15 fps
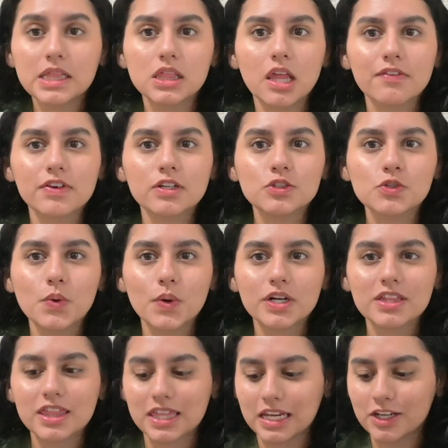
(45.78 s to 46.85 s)
Love on Tour
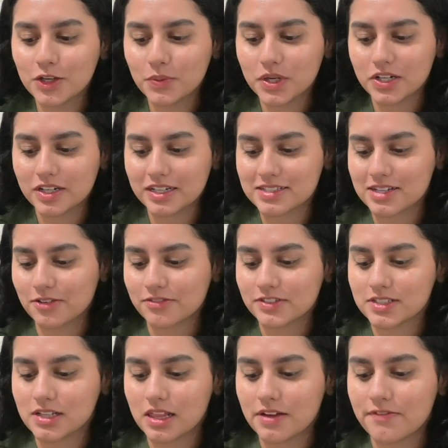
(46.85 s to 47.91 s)
thank you hoodie is out for
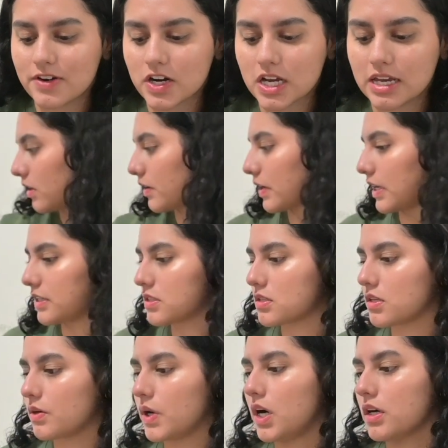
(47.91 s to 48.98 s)
delivery. Okay,
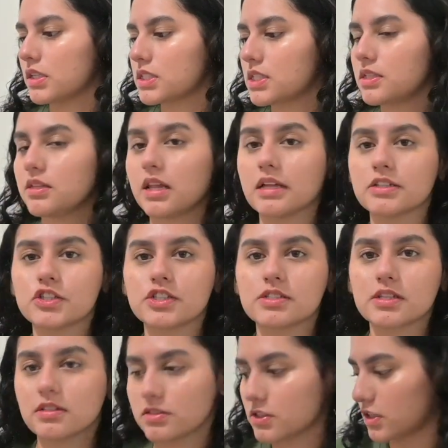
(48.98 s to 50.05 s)
so honestly, let's just
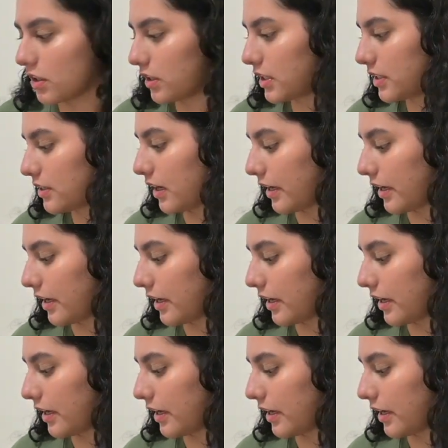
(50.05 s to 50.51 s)
get started.